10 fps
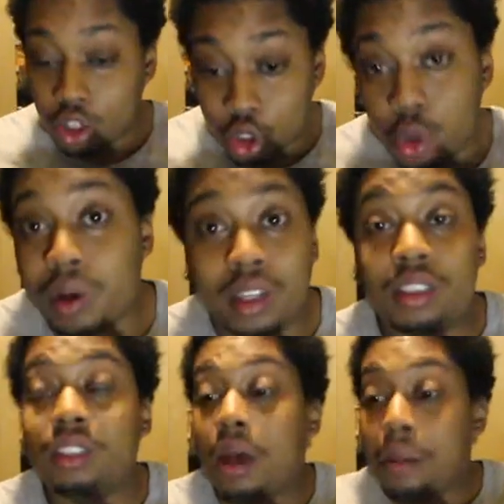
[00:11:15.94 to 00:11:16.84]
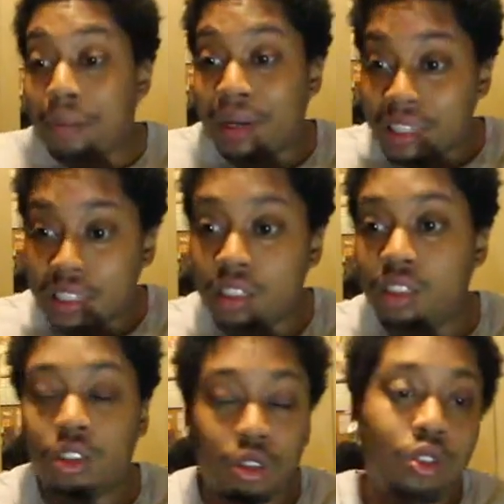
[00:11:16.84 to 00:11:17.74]
do it.
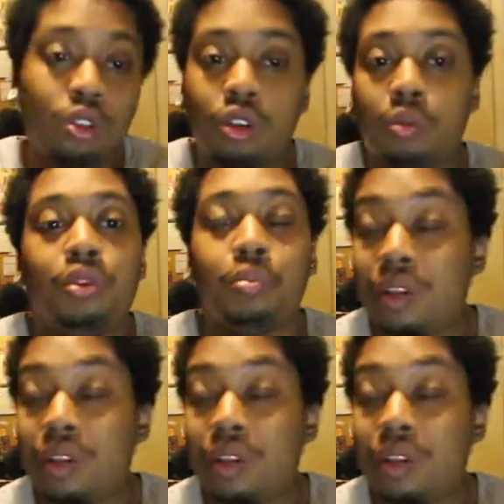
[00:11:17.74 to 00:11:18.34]
Please do your computer.